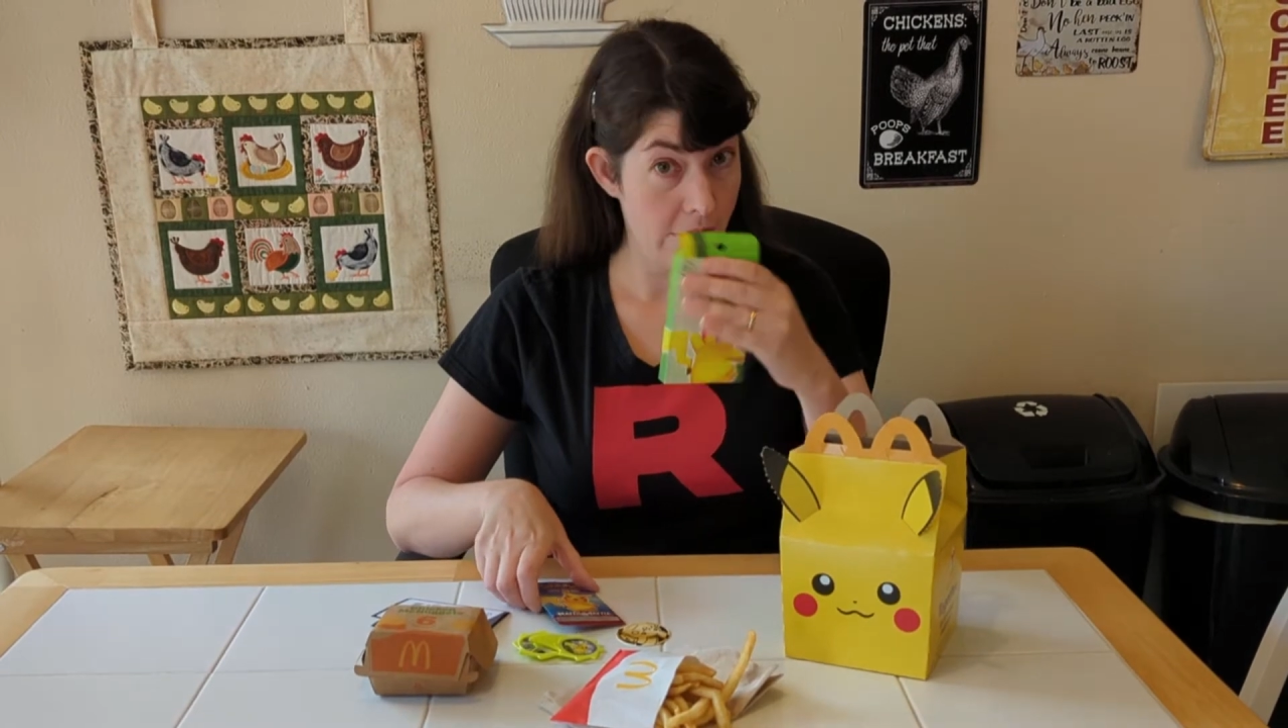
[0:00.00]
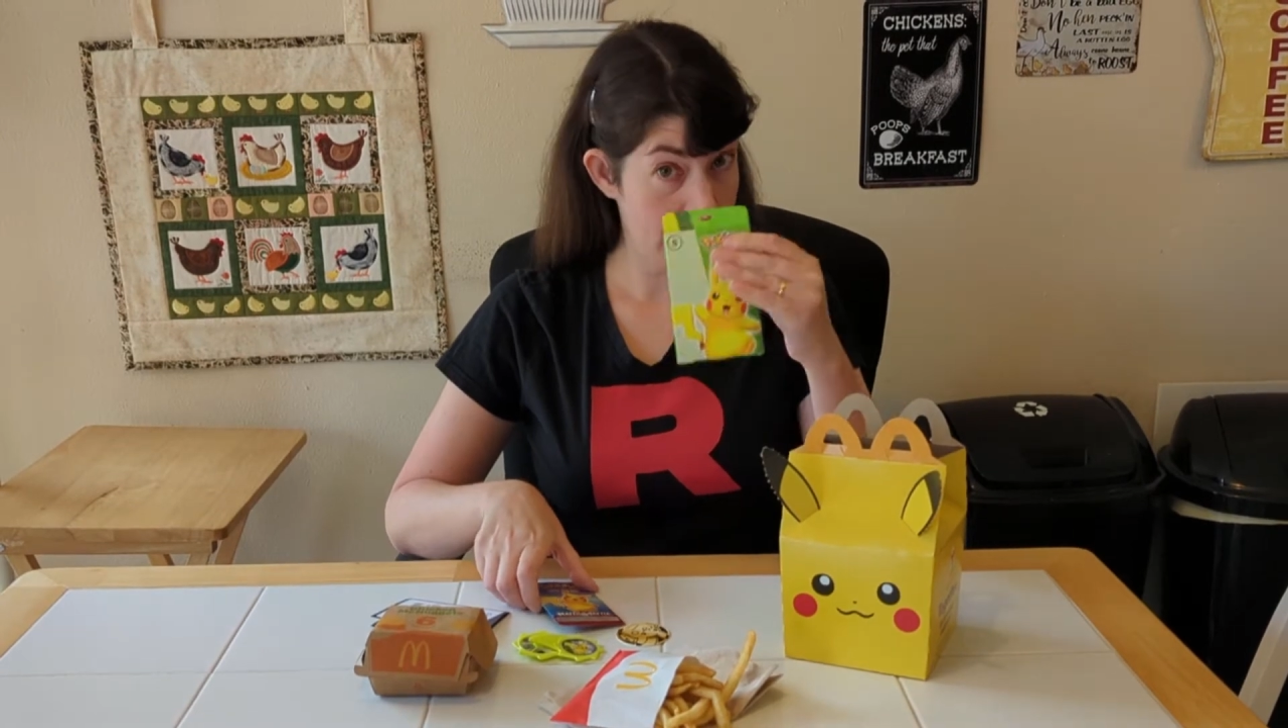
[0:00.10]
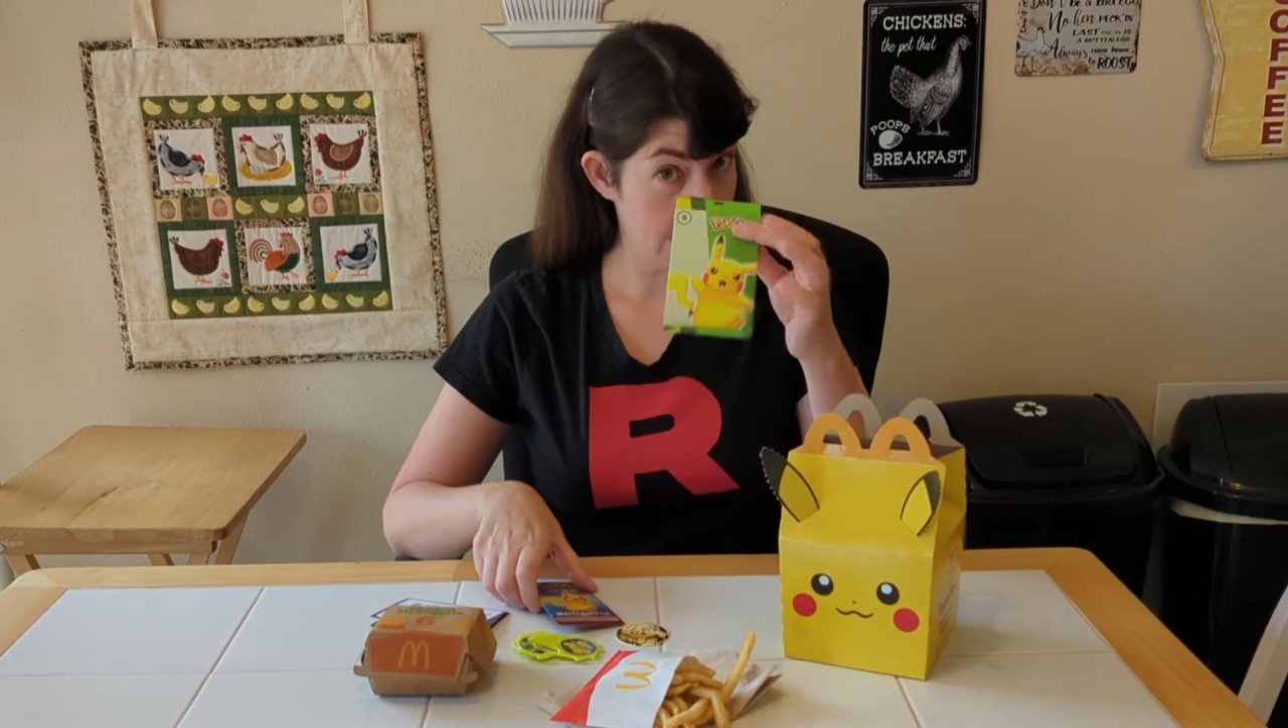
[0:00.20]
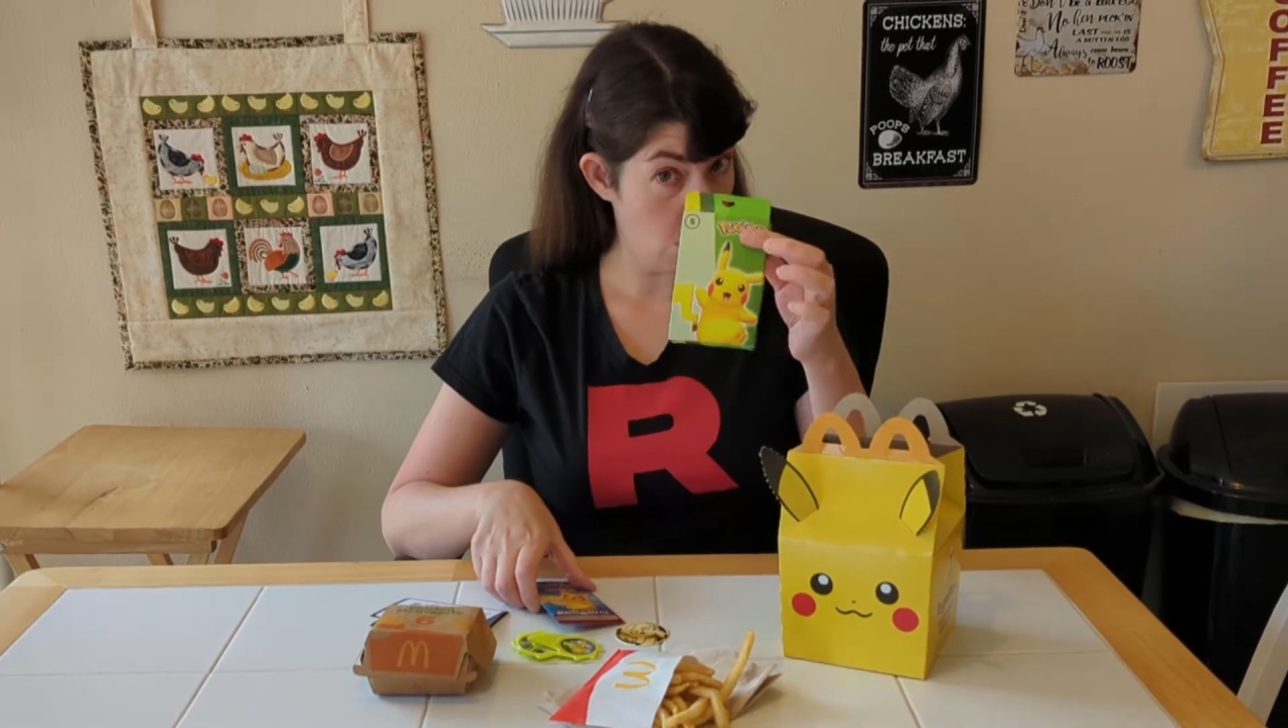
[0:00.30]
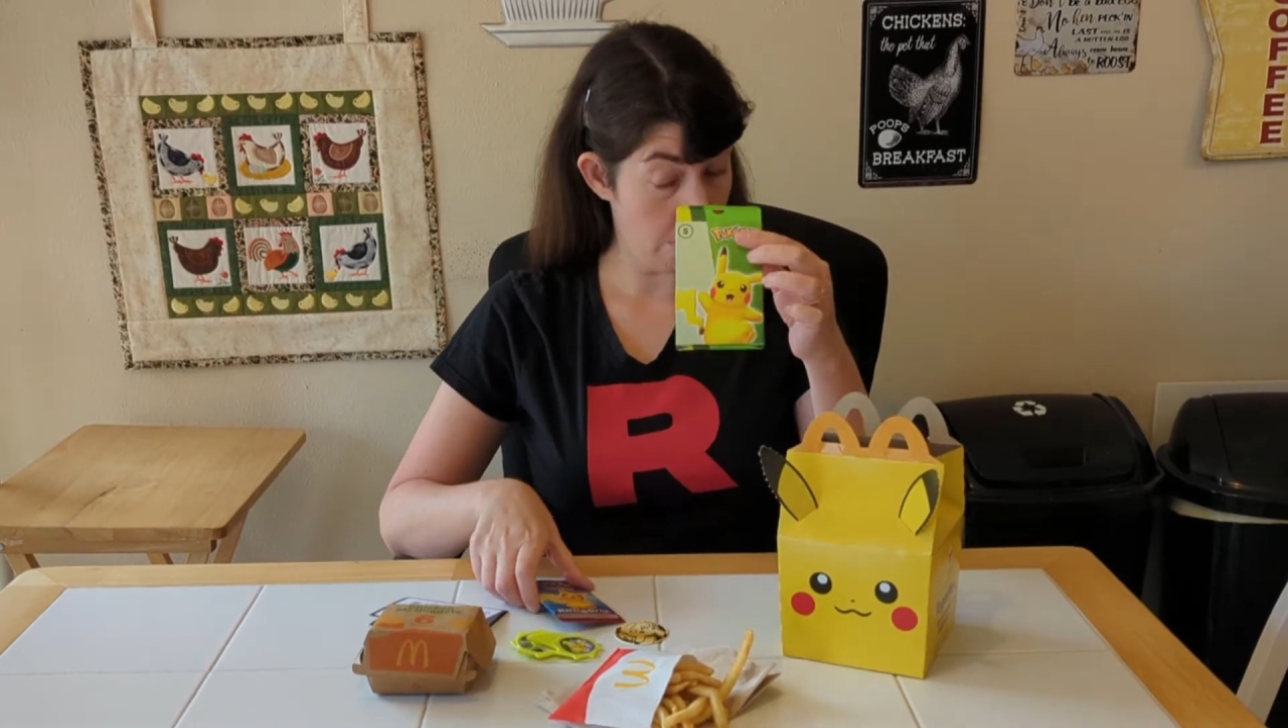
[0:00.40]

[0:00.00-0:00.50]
in this little